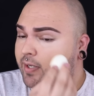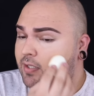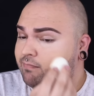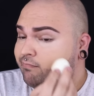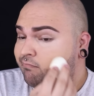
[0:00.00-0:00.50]

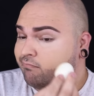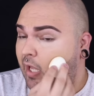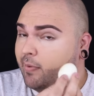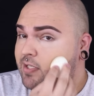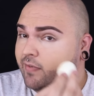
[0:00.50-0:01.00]
but
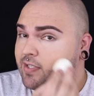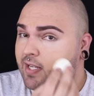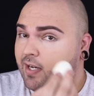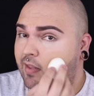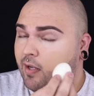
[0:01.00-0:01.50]
that bitch never
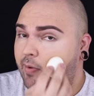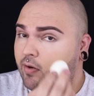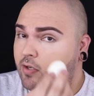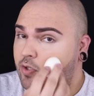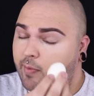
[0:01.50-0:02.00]
said anything
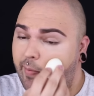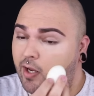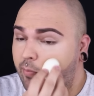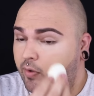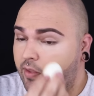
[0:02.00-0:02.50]
about not doing my
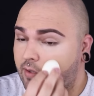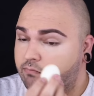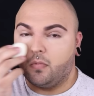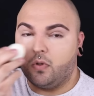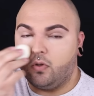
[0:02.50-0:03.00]
makeup with it.